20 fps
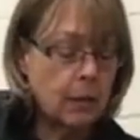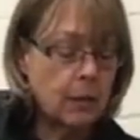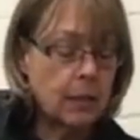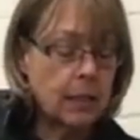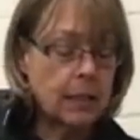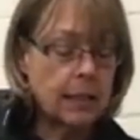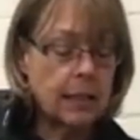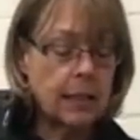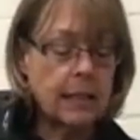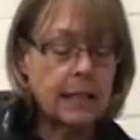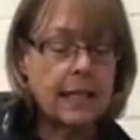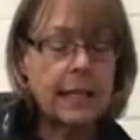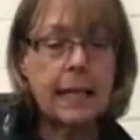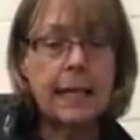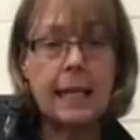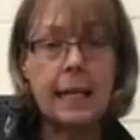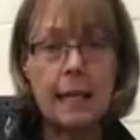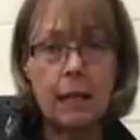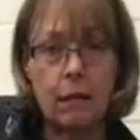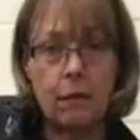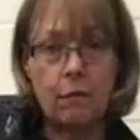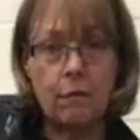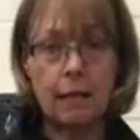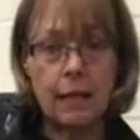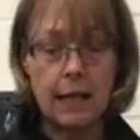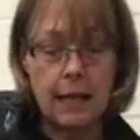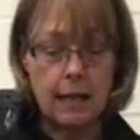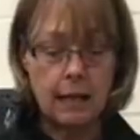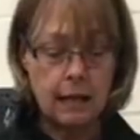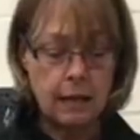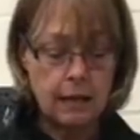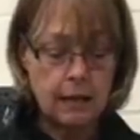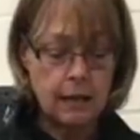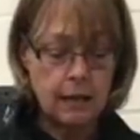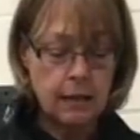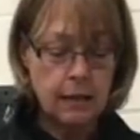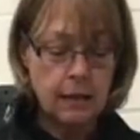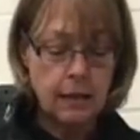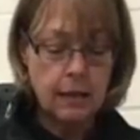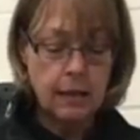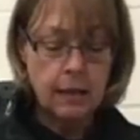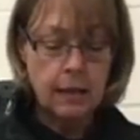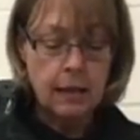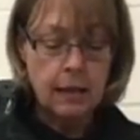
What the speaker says: up until the Sunday evening.